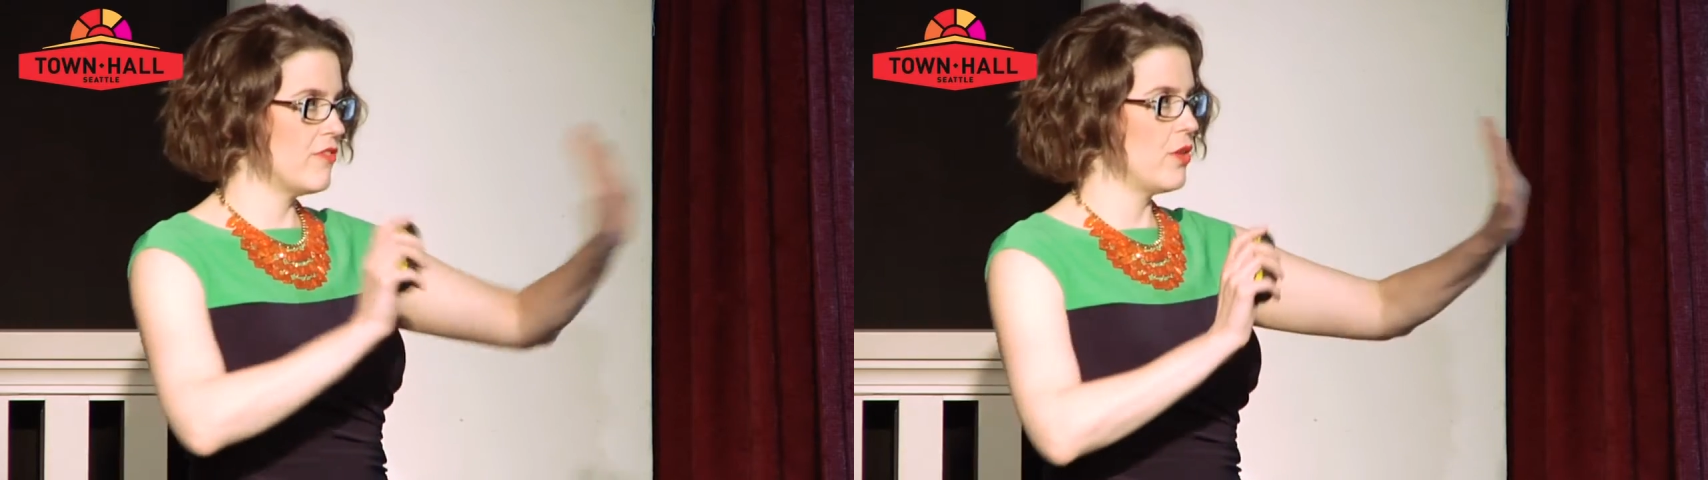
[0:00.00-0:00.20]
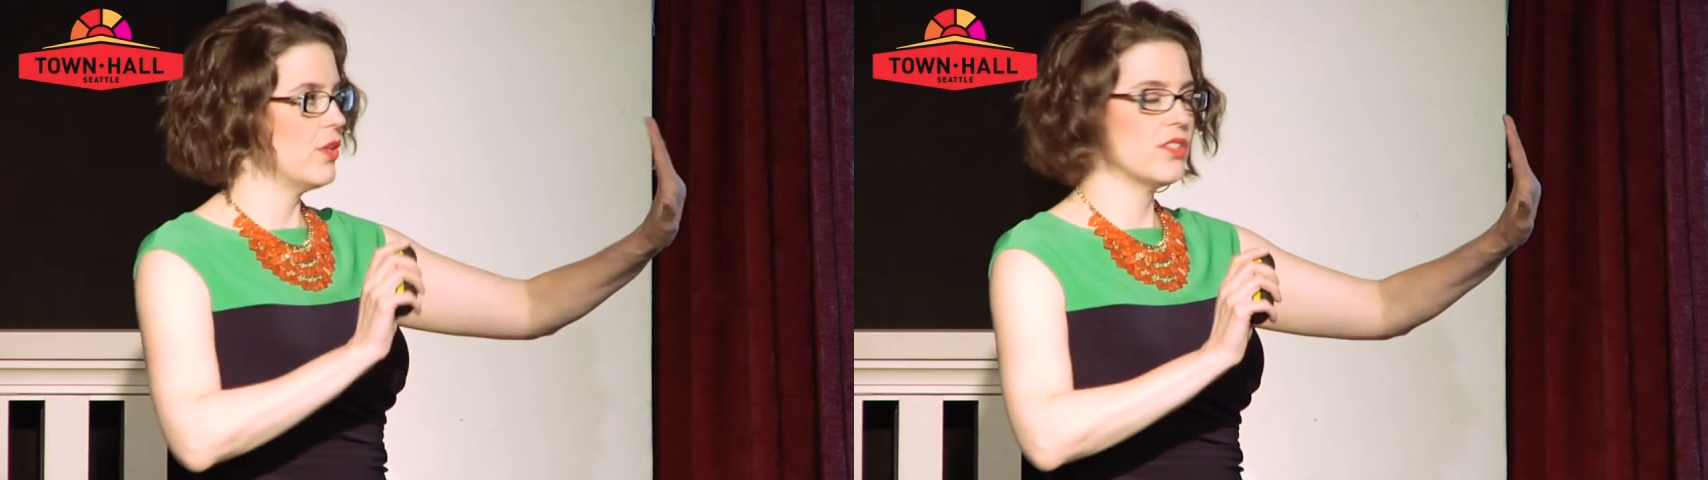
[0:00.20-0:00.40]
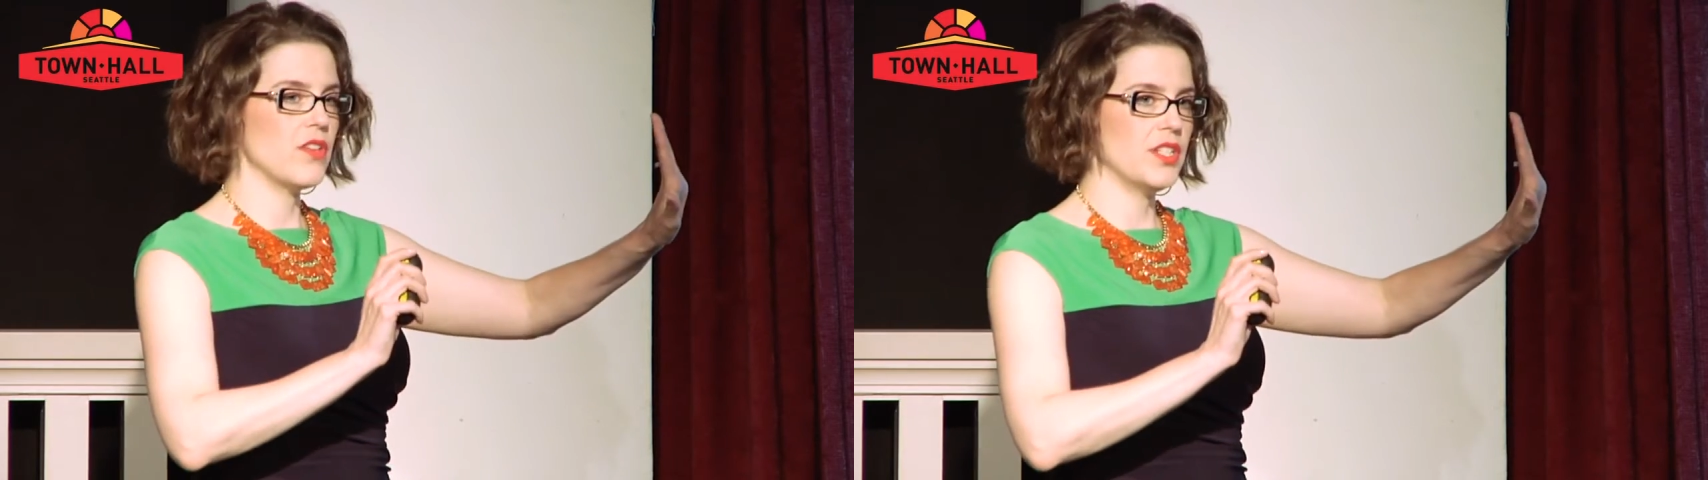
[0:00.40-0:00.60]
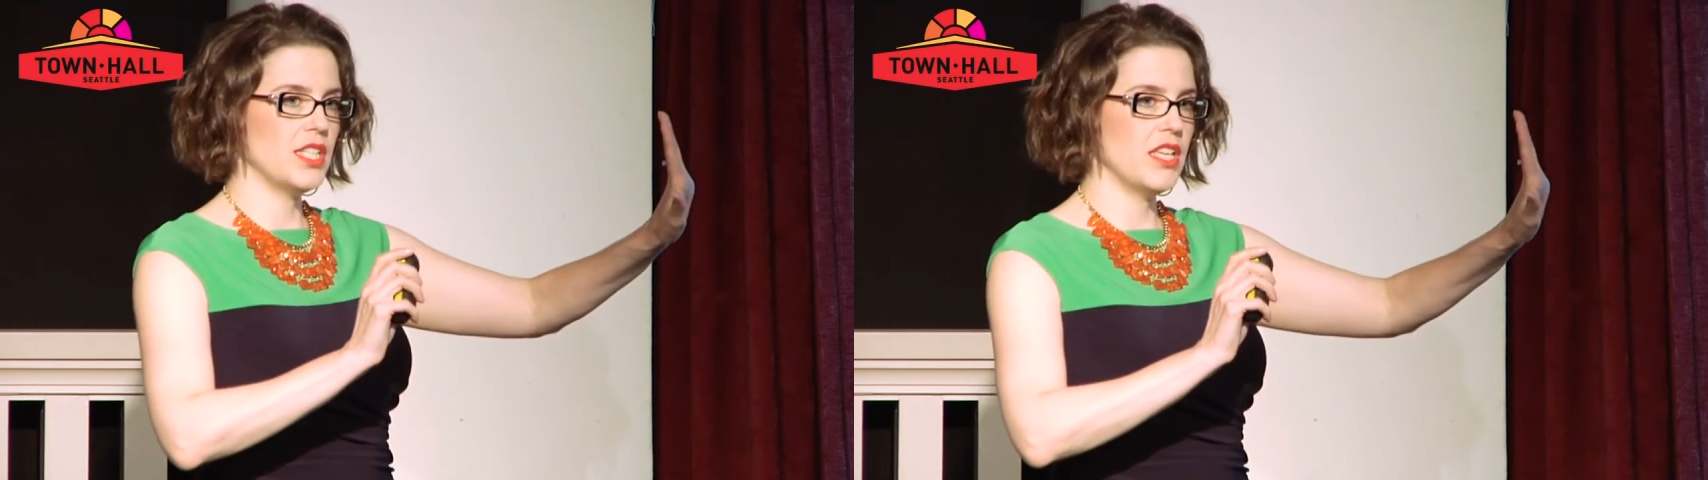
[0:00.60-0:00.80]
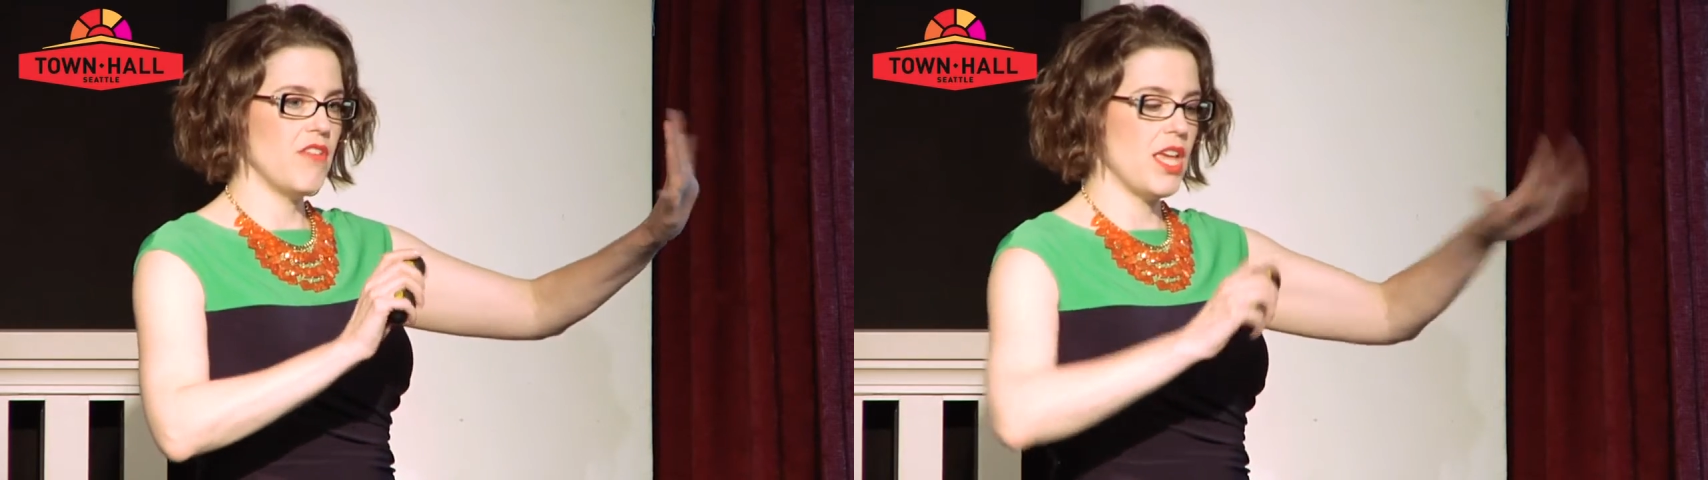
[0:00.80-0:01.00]
focused on the
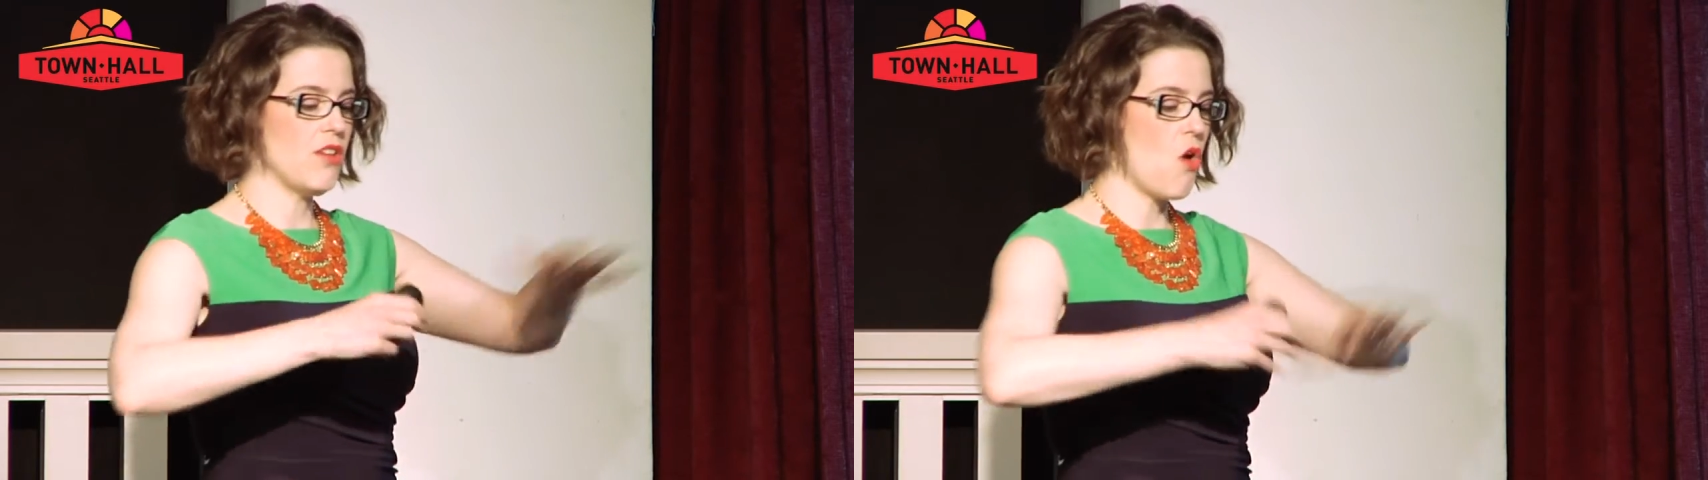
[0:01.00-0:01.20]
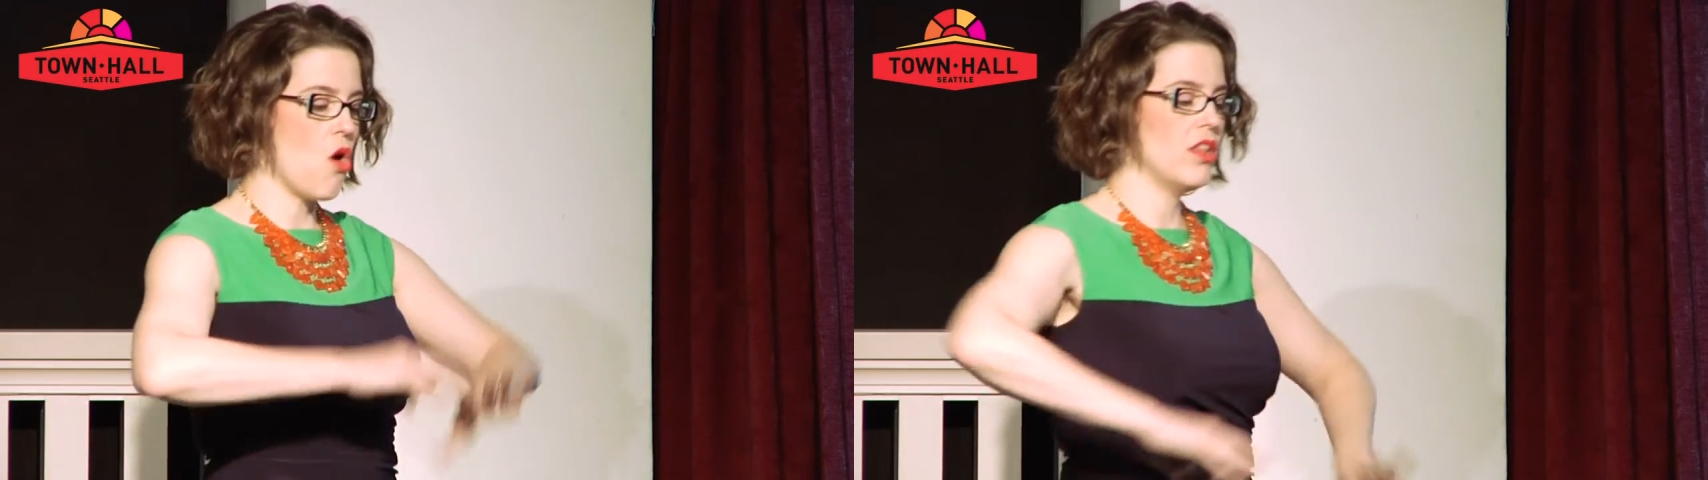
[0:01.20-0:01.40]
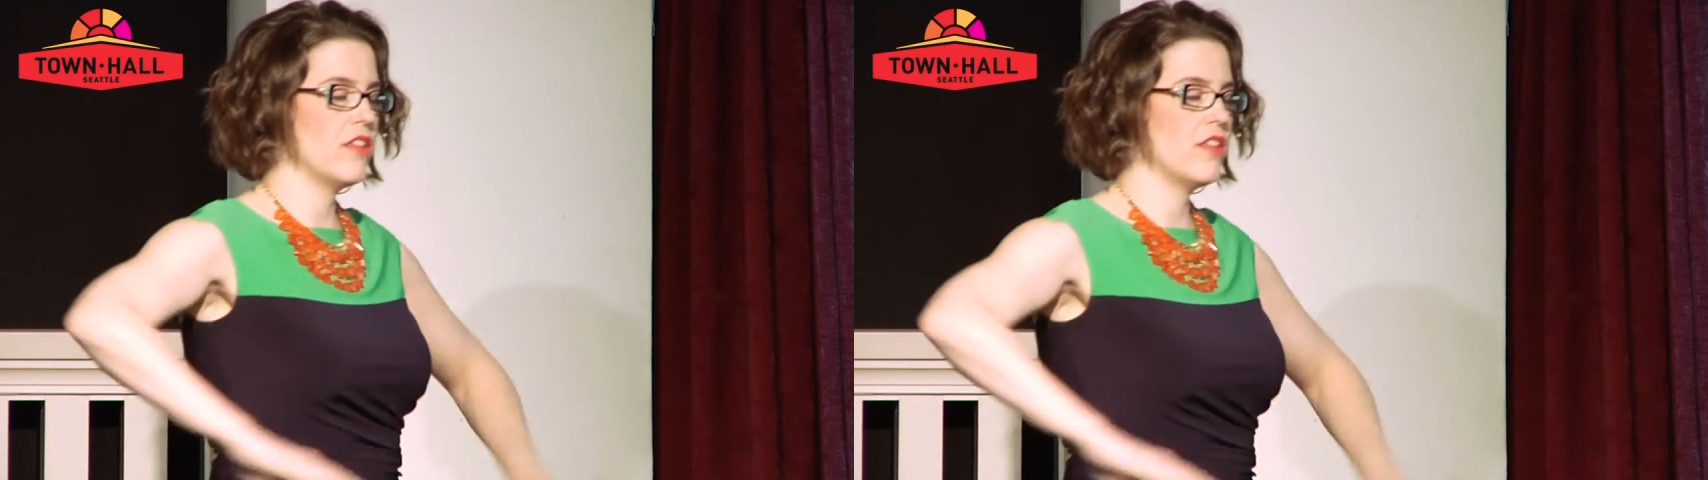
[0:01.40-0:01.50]
TV and all